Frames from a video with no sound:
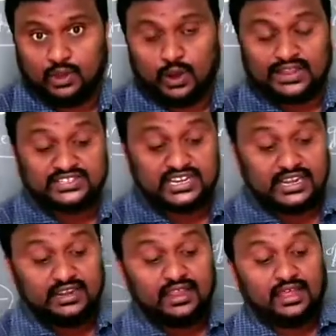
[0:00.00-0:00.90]
Okay,
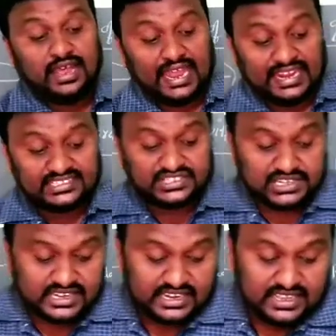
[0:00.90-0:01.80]
children. And
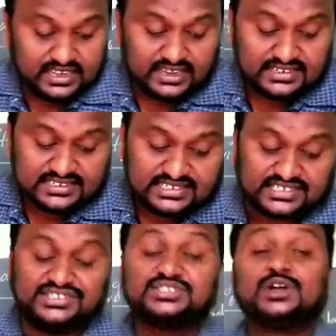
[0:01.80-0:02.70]
children, here
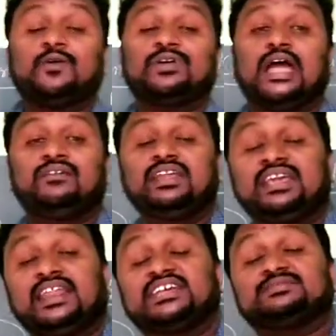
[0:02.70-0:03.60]
center of gravity
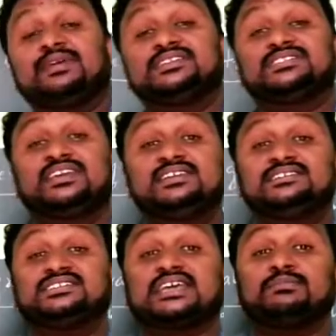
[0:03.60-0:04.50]
can explain
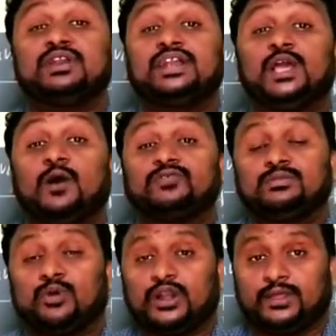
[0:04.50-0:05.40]
the stability of the
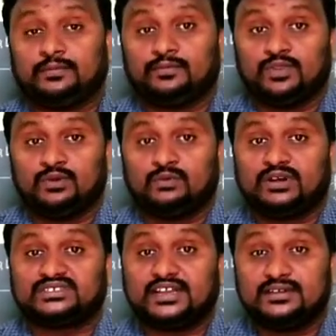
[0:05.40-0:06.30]
body.
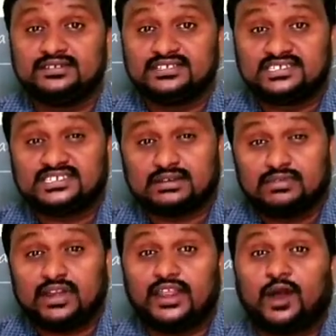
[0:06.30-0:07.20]
What's that?
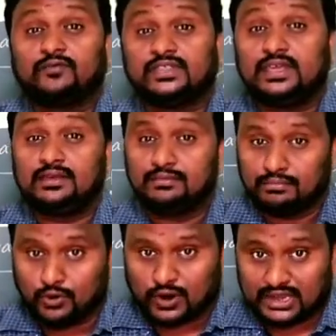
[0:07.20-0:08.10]
Stability of the
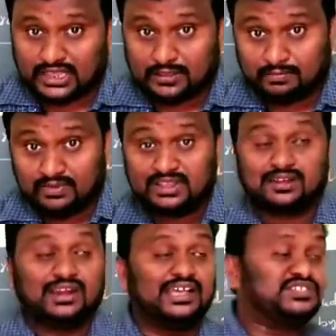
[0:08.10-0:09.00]
body.
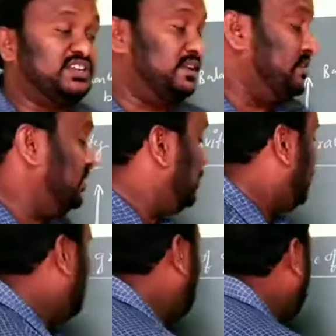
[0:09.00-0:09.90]
Clear, children?
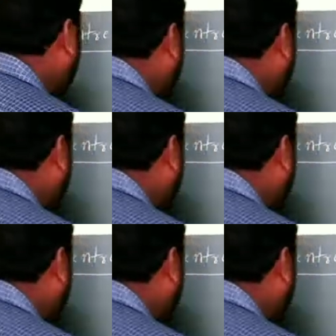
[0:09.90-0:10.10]
Now